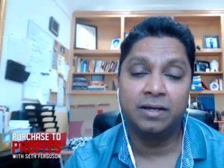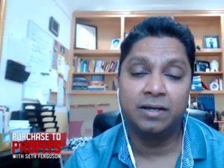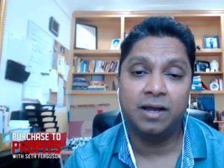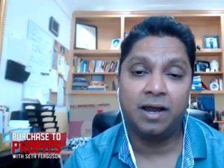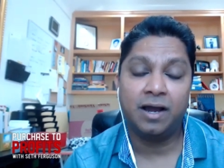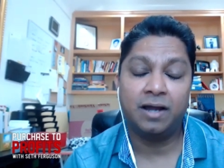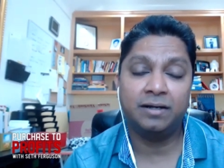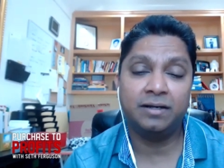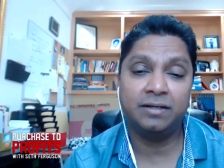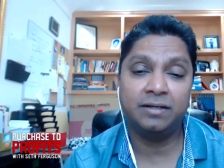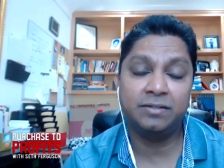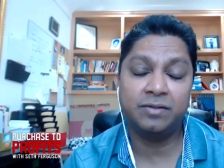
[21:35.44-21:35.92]

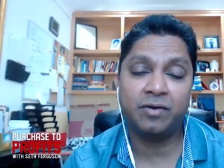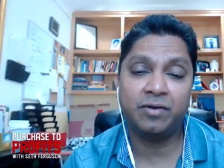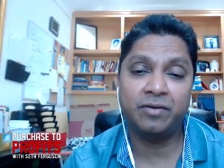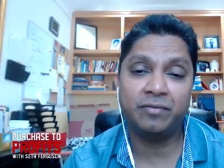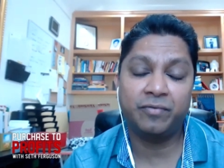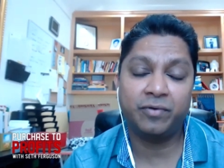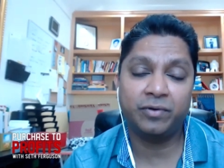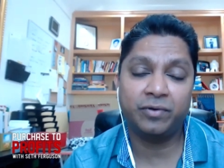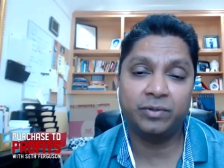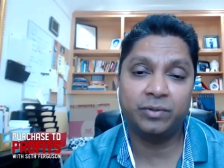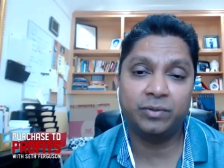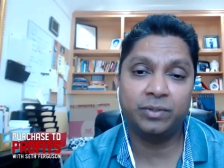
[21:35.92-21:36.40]

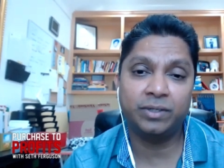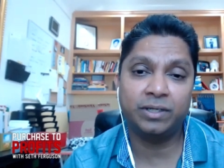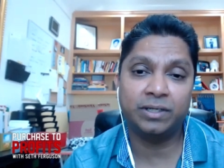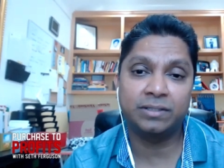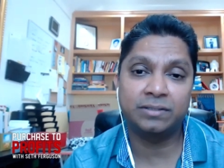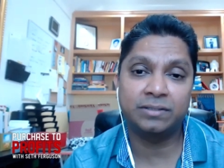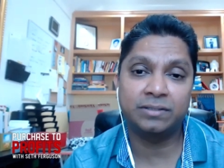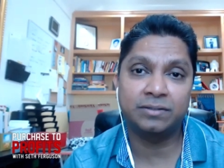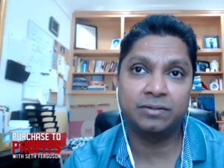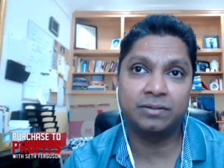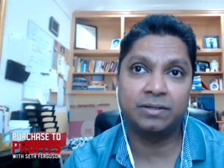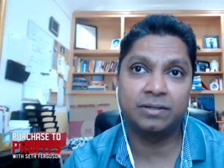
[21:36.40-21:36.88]
174
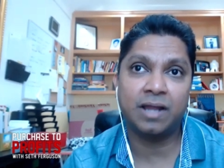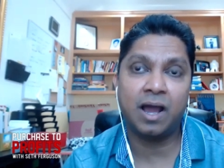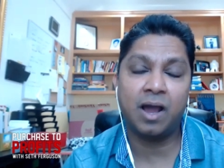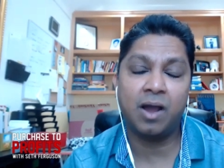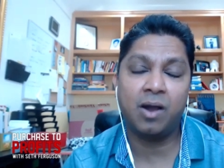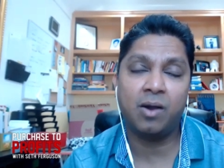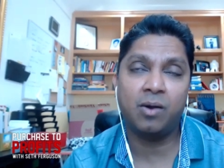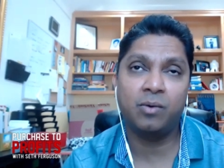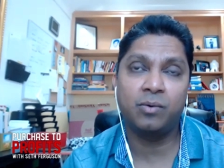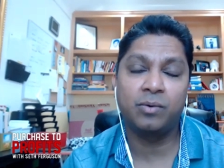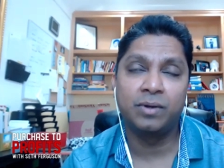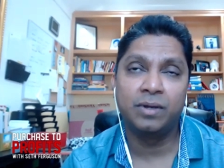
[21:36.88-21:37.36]
units and
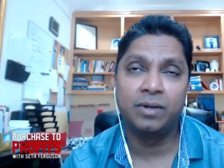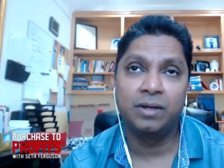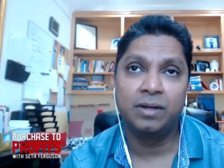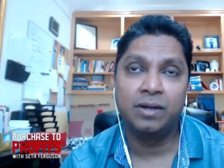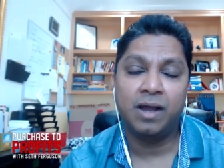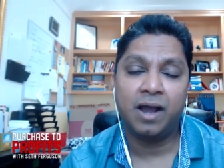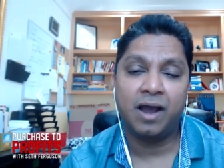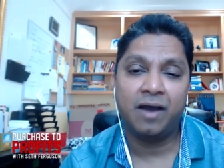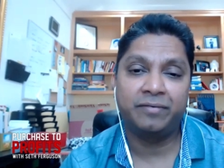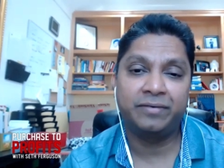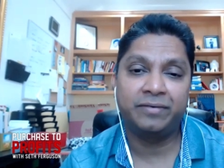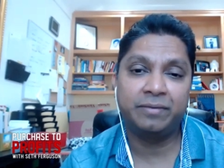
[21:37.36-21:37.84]
now
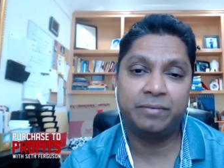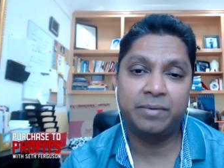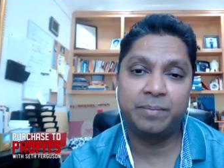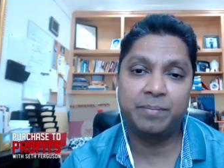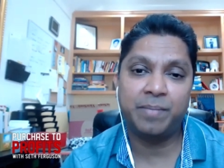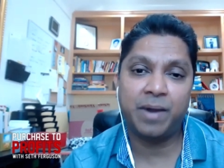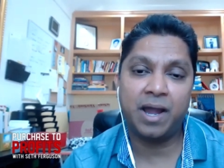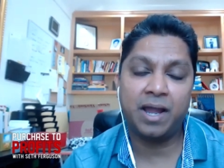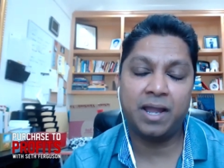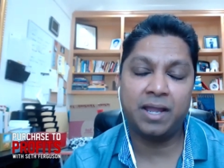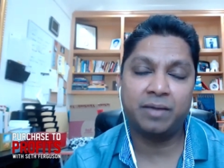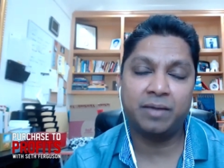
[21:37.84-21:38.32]
after we
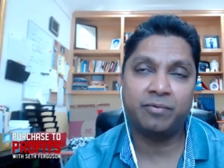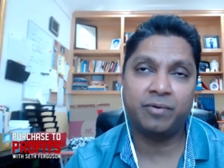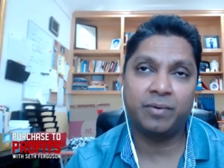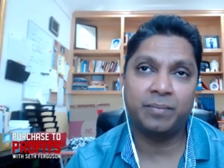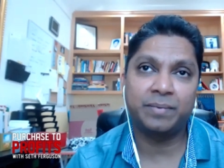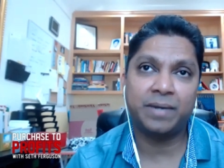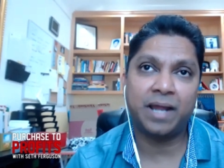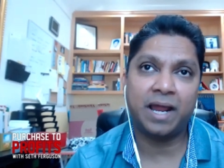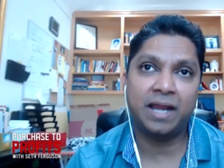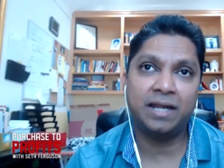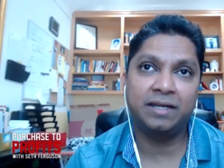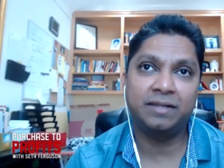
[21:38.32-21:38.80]
buy
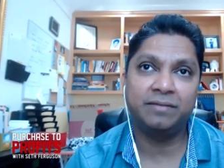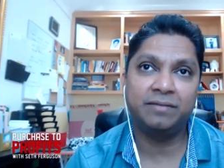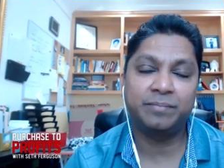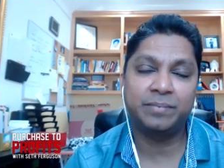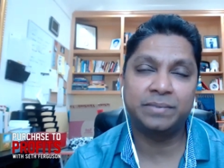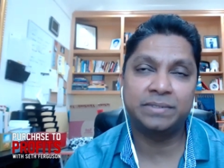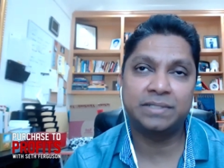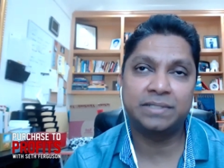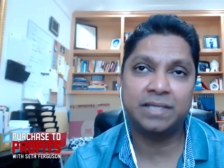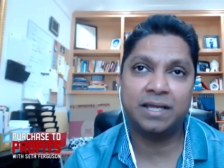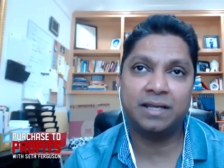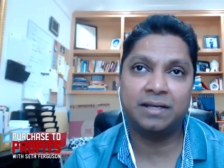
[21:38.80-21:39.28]
from
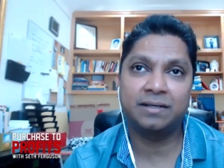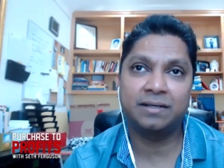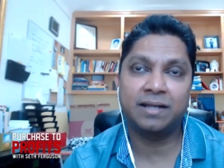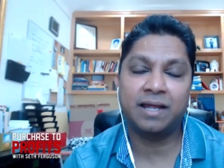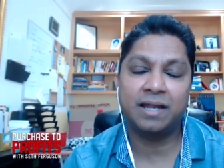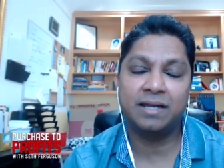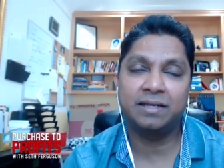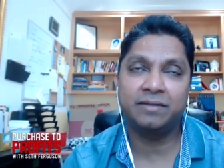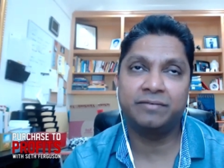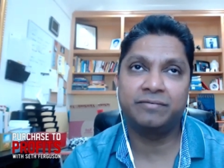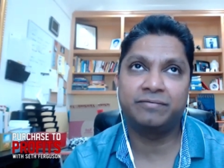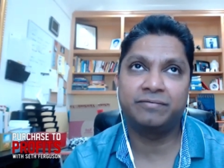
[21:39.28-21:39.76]
90%
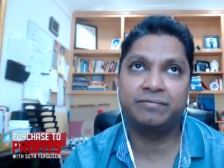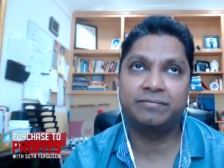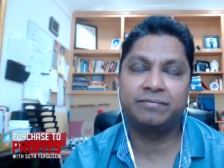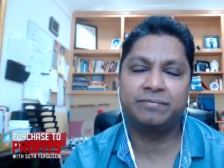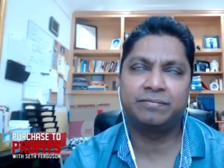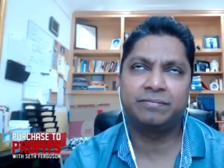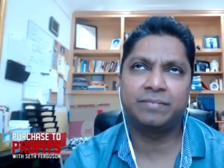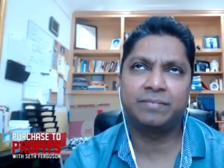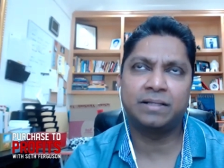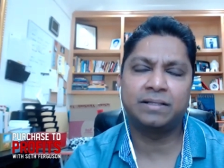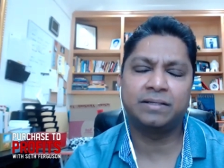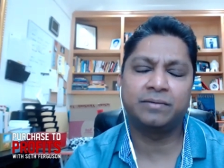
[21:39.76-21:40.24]
90
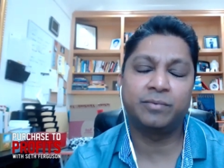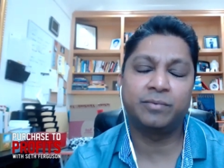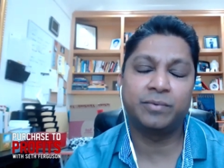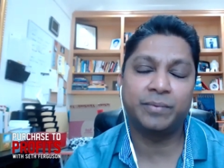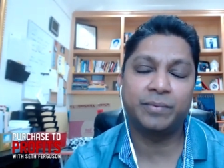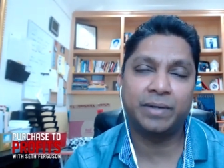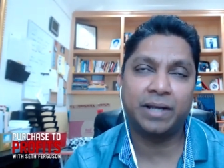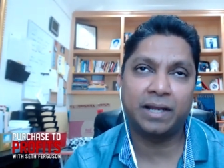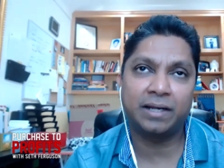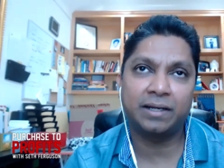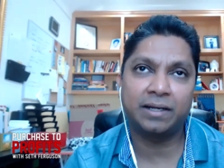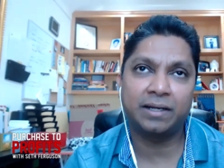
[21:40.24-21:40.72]
i think we
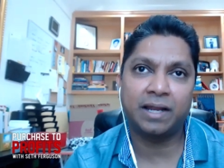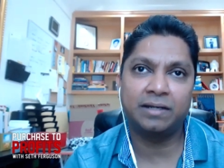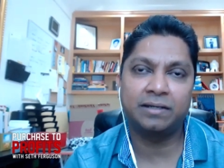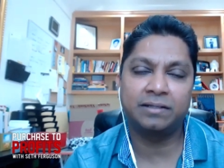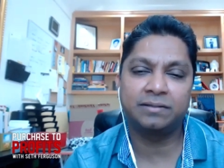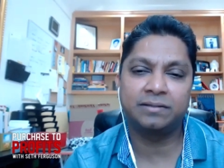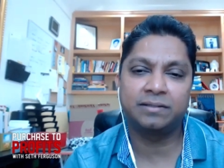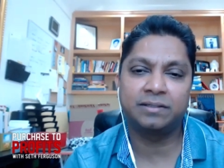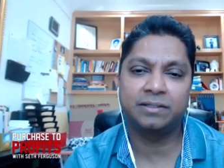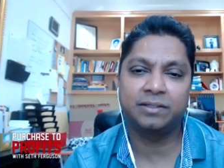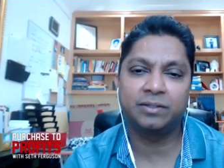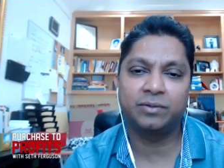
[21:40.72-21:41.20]
were like
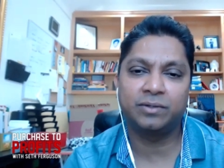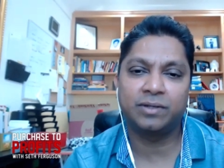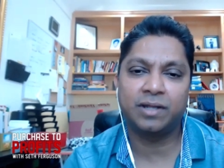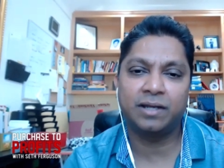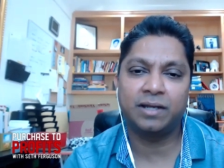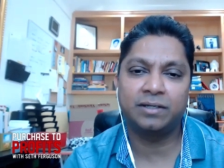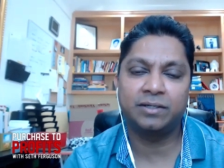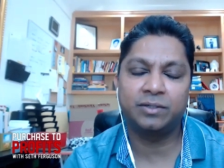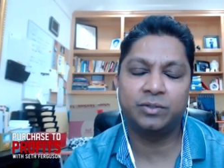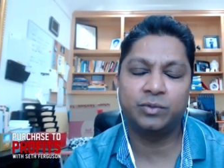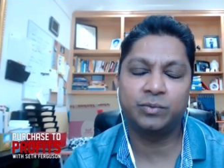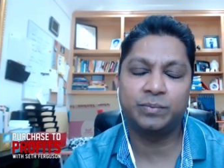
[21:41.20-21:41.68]
93 or
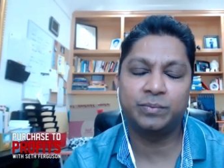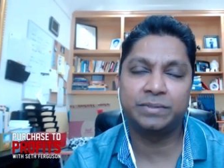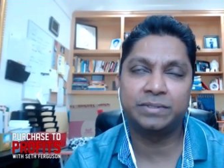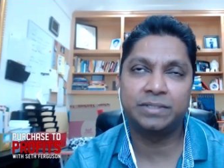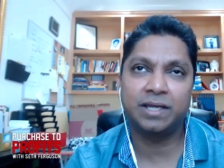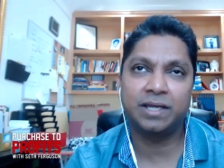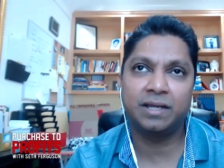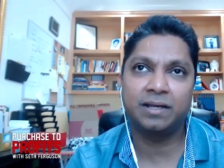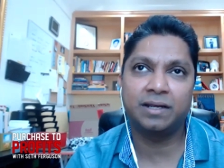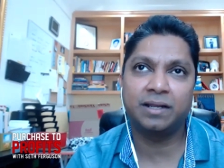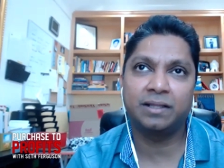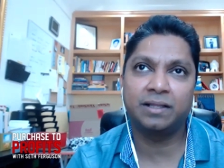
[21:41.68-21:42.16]
92%
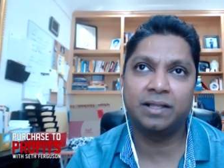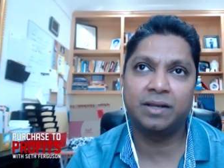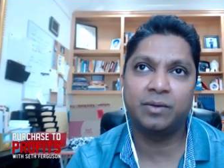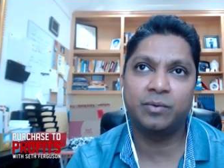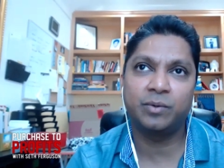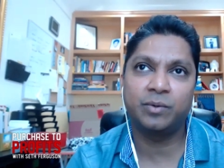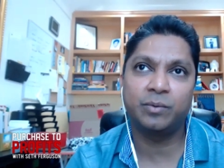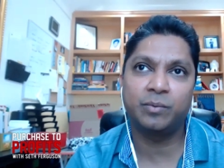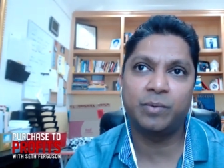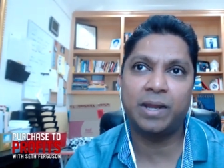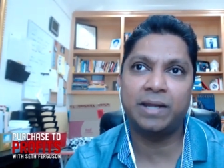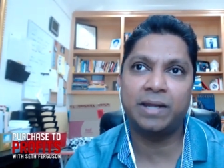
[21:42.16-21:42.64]
and then
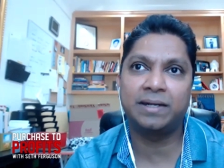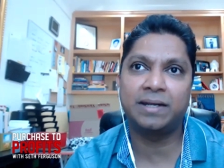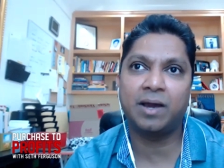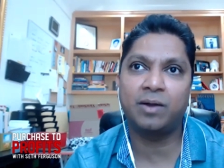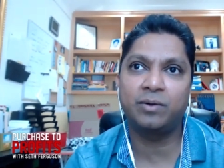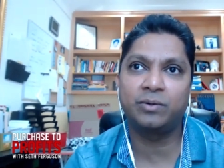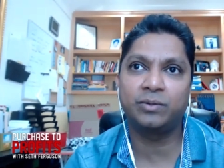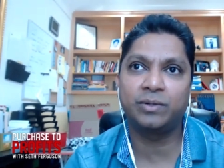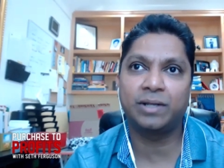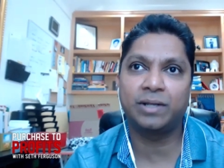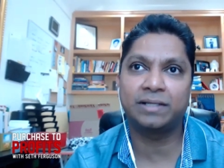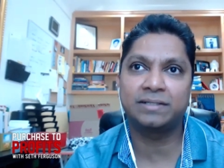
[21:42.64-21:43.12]
we went
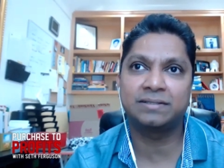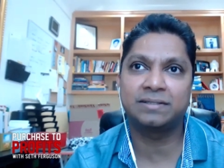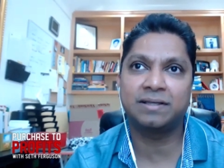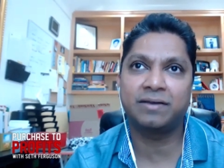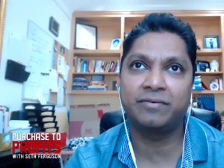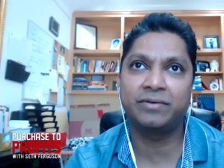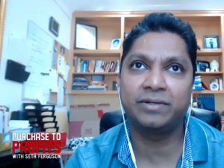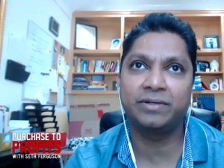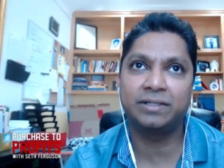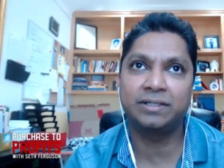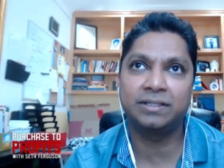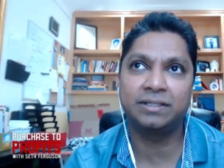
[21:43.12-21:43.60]
down to like
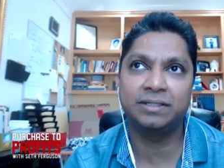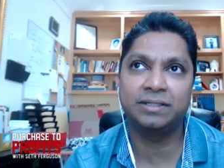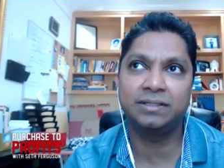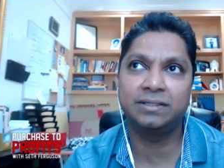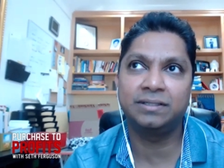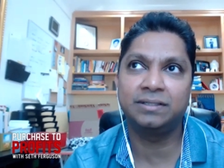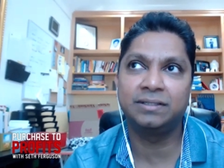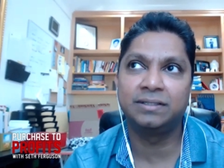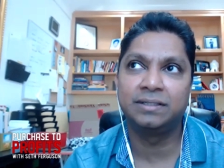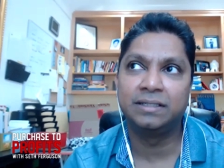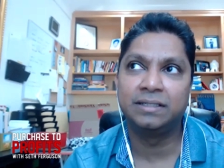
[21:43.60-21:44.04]
77%